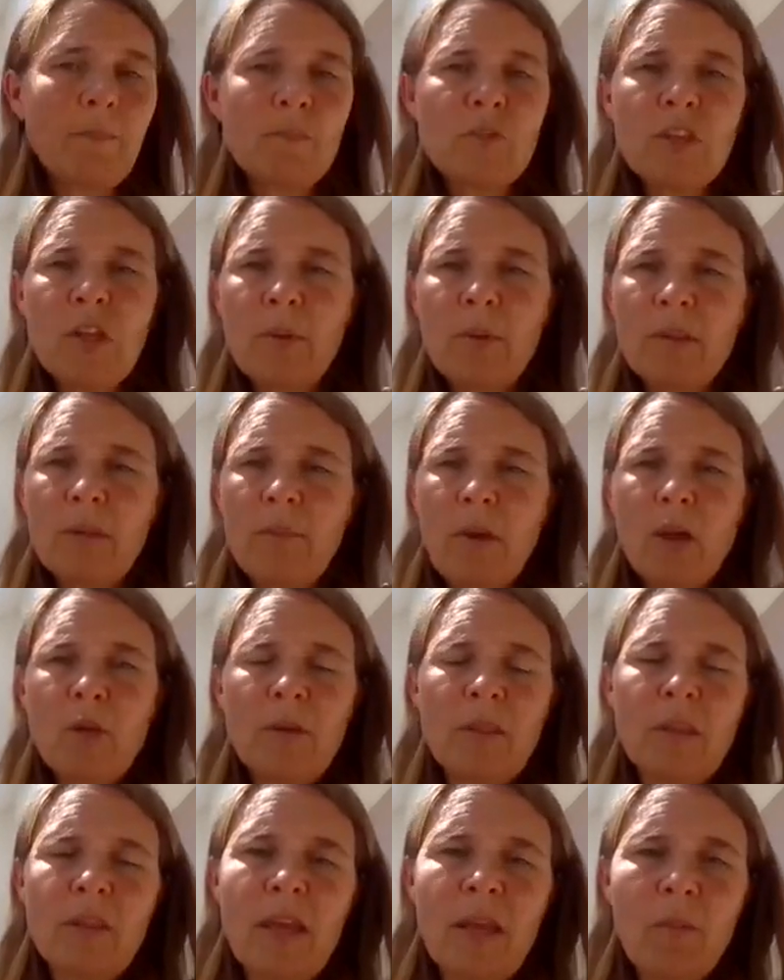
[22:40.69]
so at the
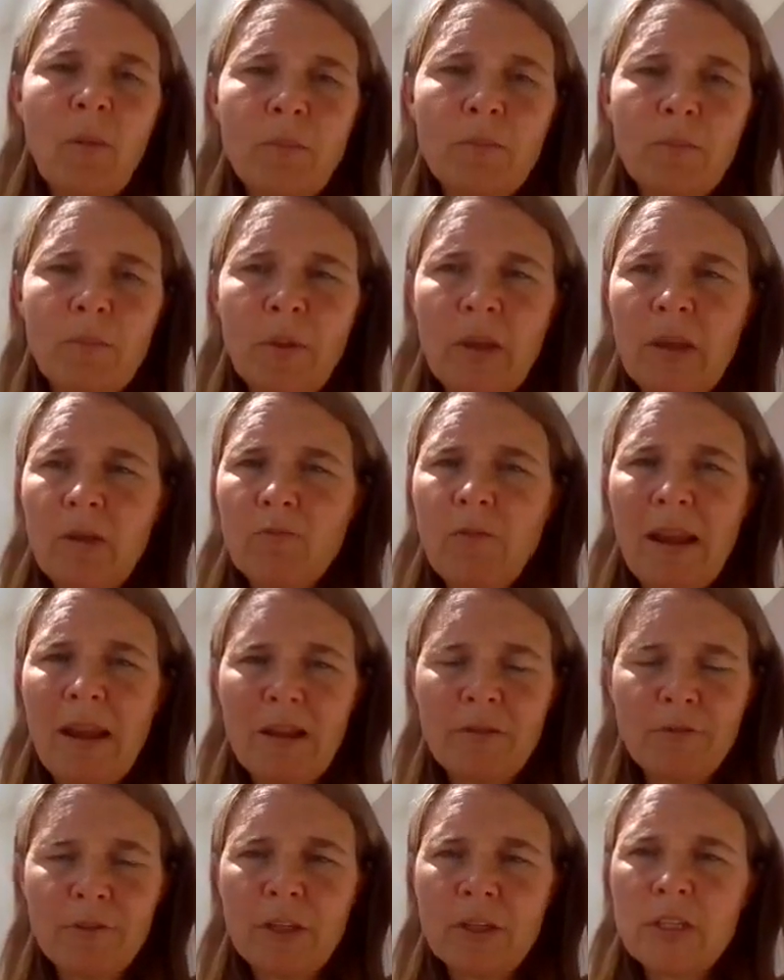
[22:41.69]
moment they won't be
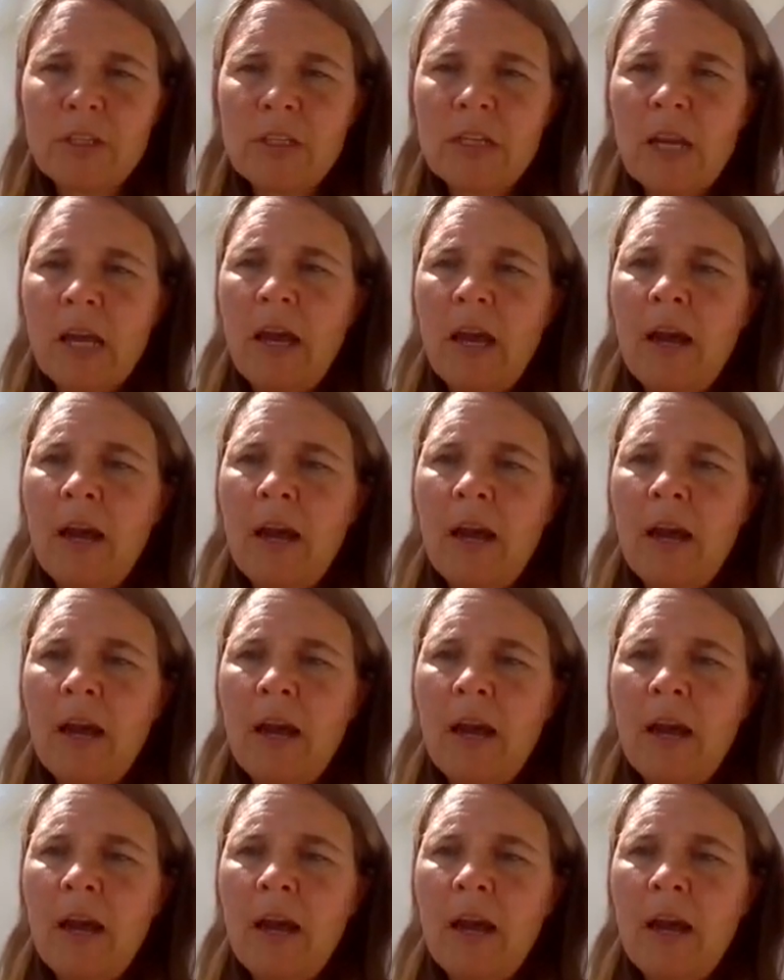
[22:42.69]
relevant.